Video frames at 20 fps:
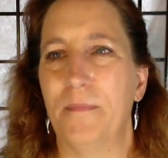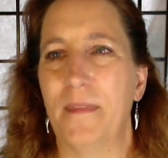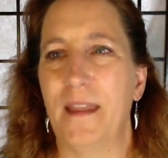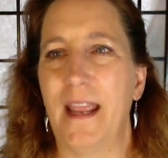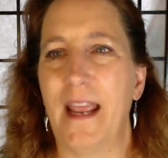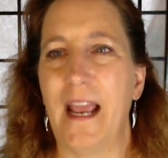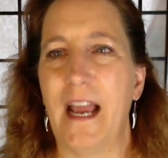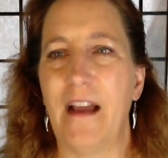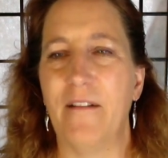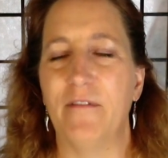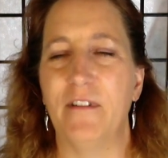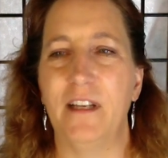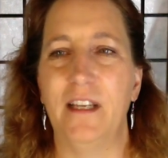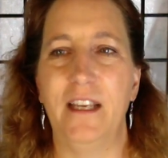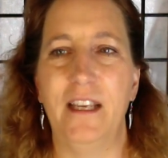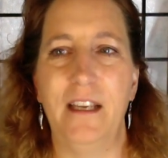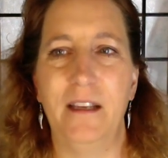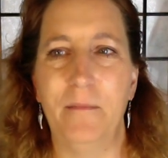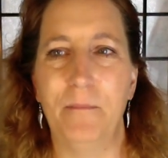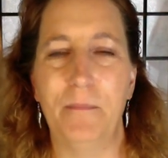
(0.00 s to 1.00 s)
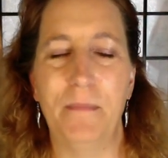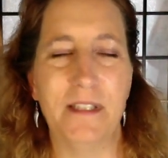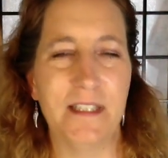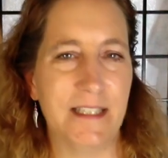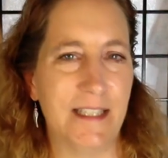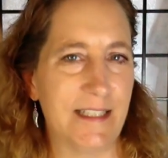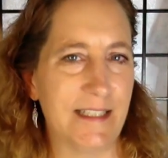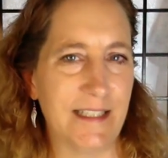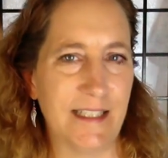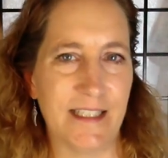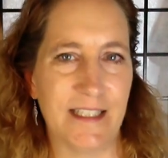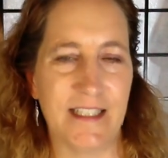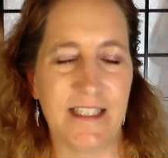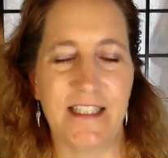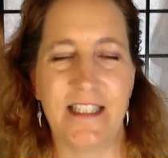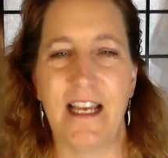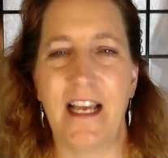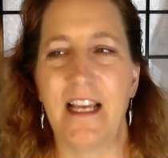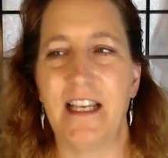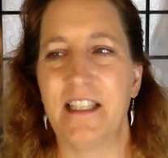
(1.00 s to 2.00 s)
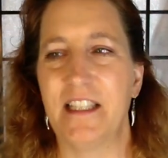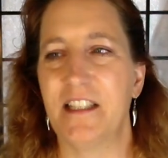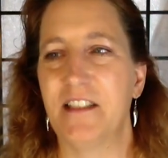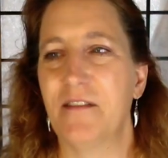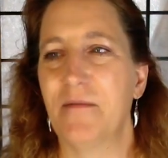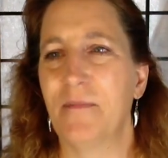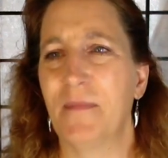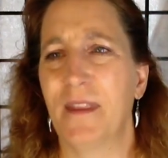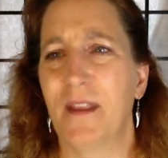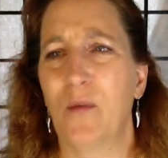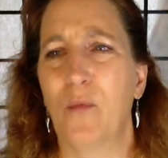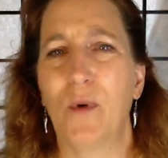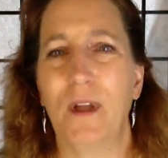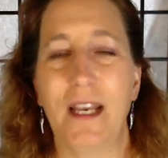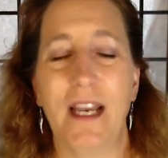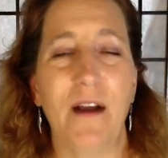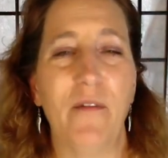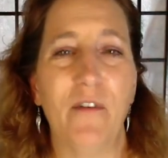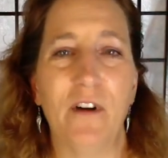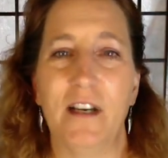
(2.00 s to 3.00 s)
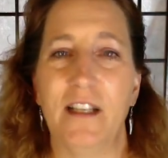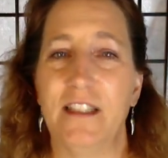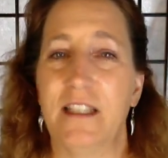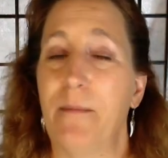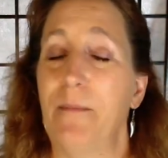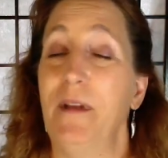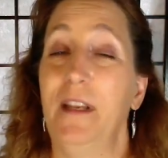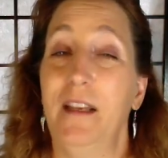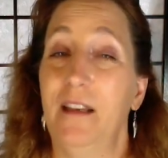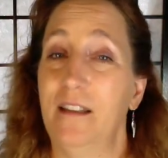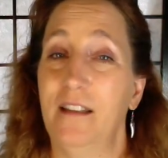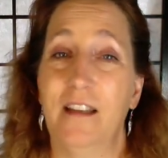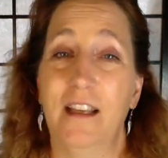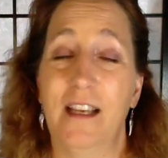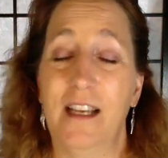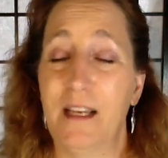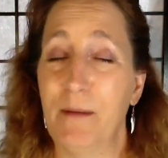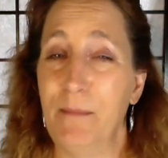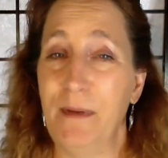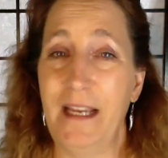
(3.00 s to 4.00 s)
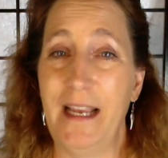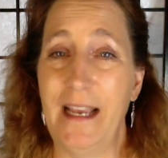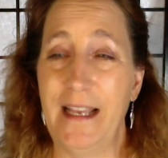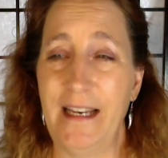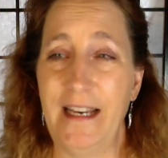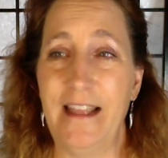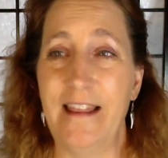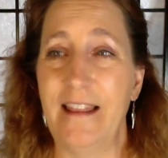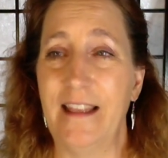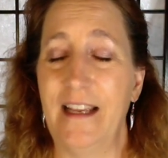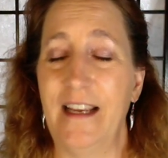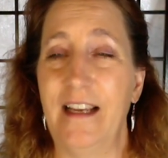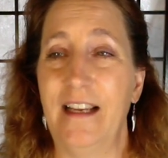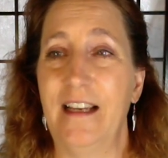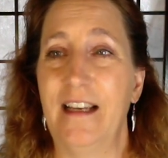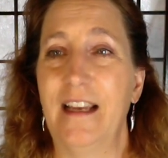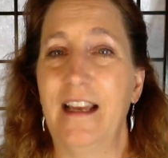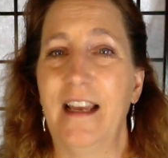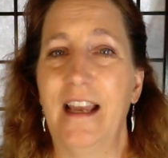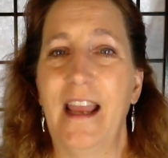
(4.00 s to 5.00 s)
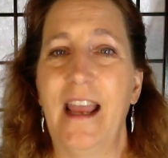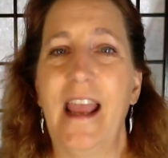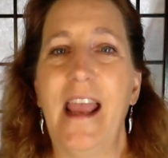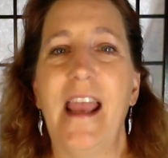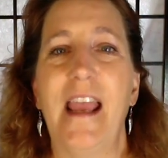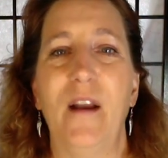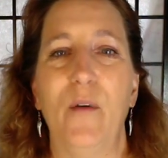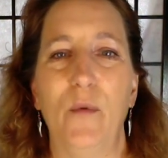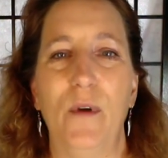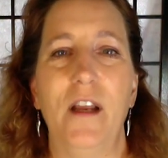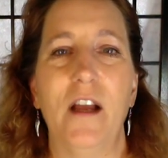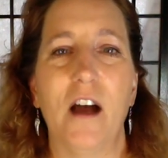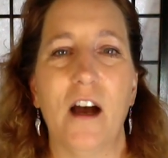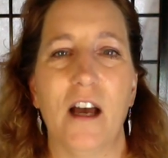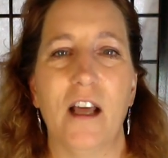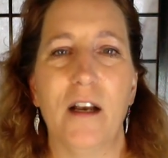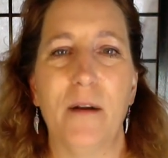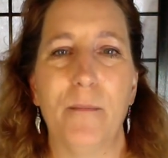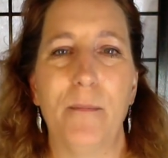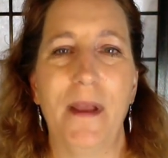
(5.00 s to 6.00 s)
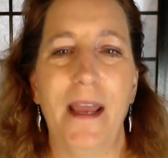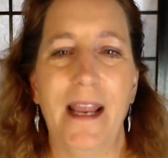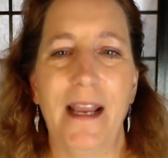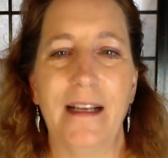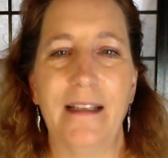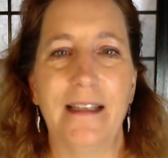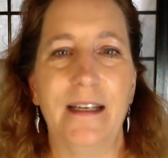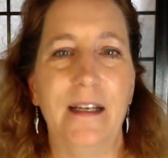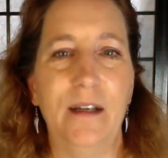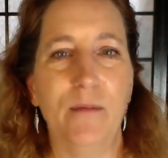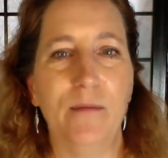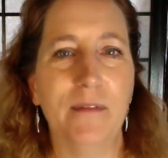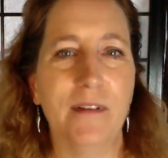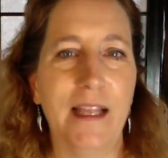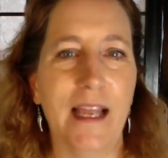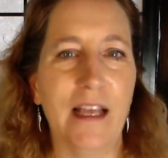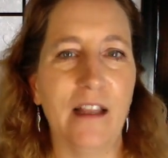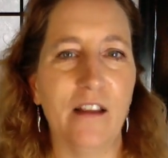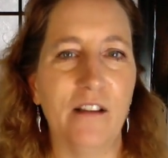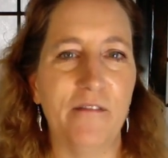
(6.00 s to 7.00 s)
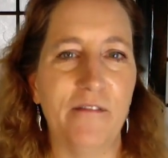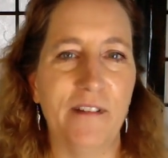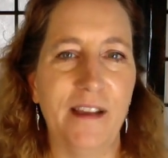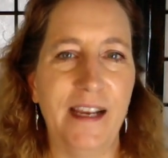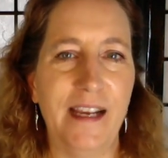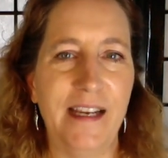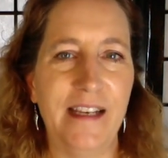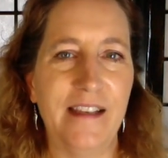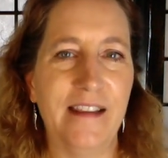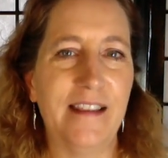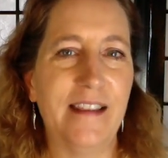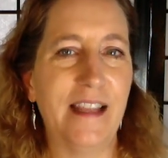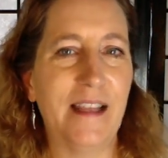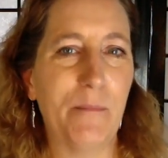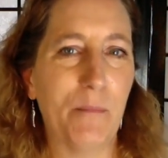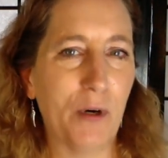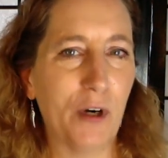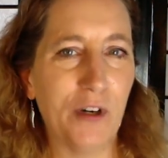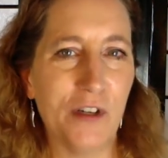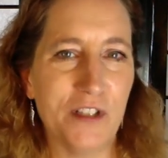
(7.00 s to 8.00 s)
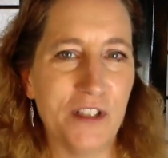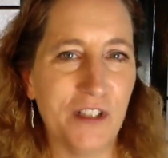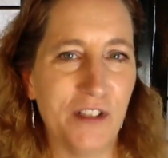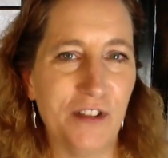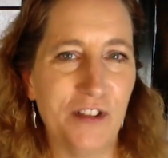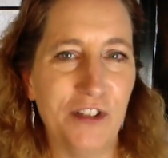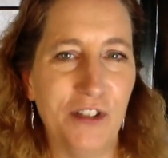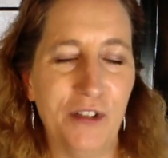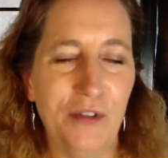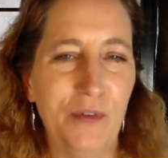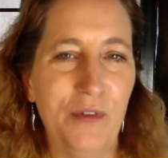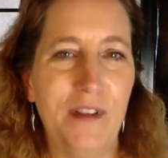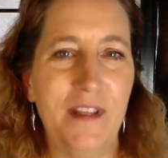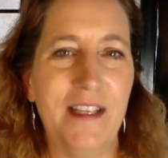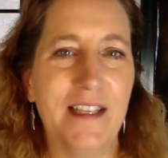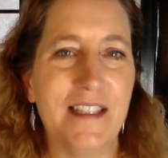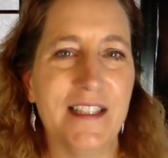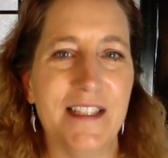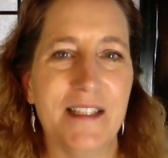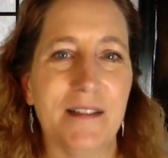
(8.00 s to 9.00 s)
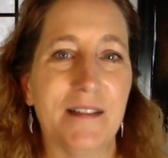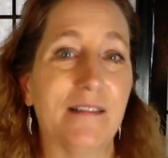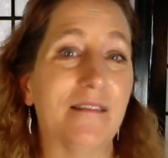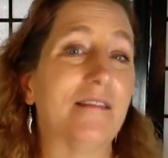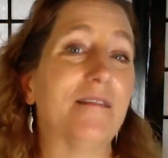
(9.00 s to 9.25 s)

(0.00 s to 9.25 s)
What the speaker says: have a business success, whatever it is. I mean, it can be anything. And we automatically elevate the person to this